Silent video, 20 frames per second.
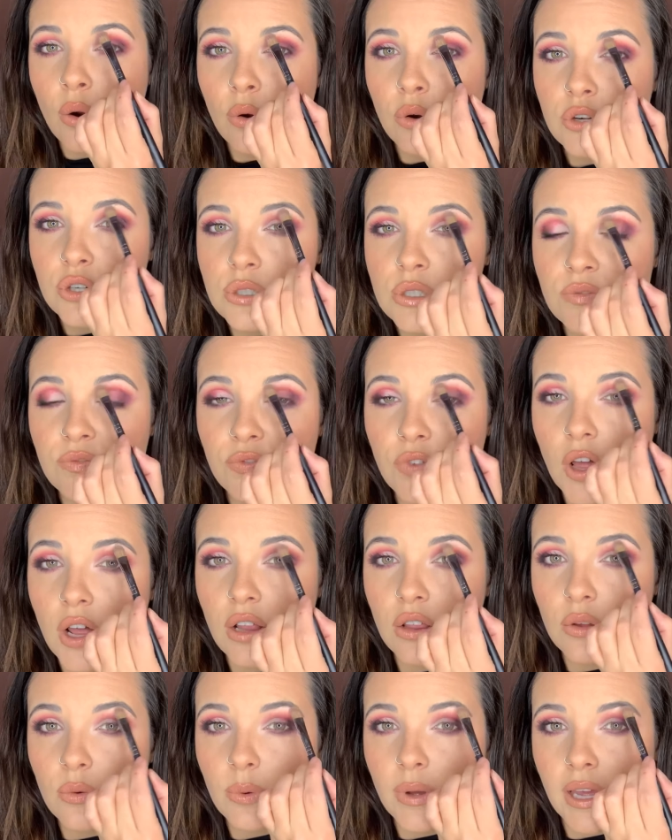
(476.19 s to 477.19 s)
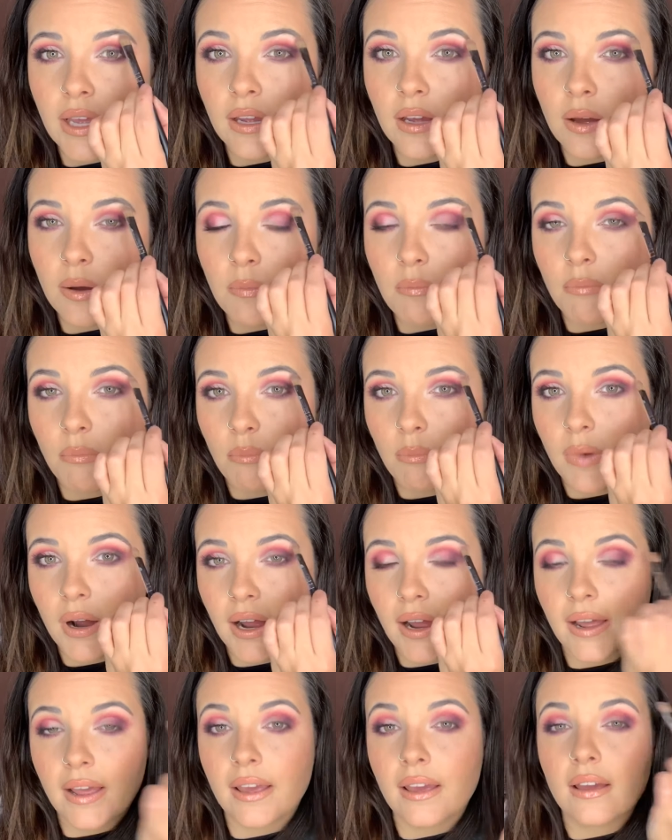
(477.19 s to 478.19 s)
just following
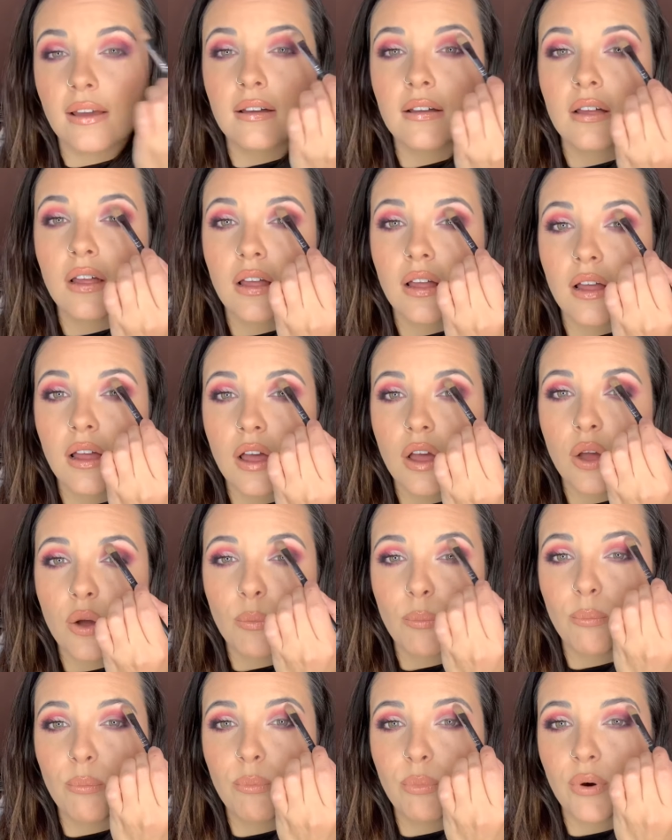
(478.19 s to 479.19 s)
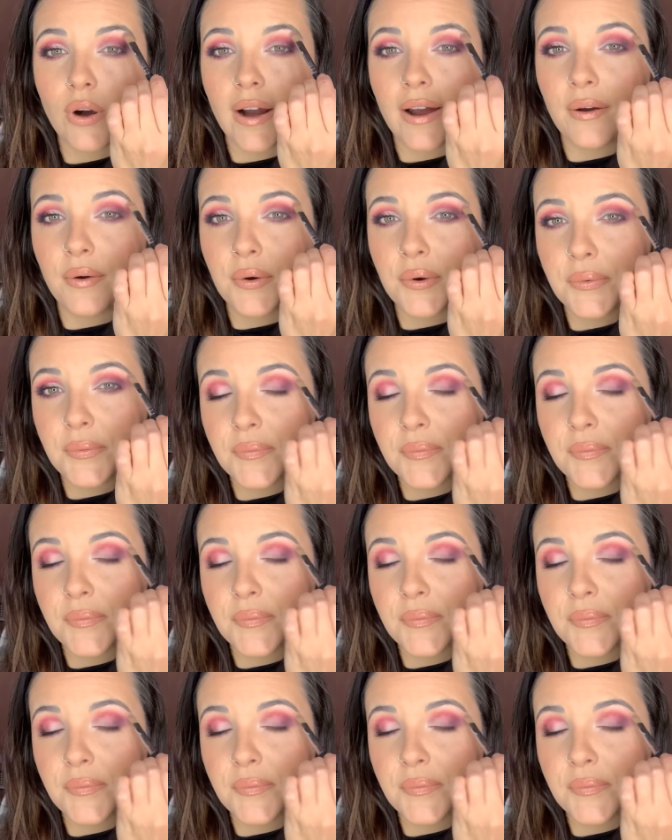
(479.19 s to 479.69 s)
my brow.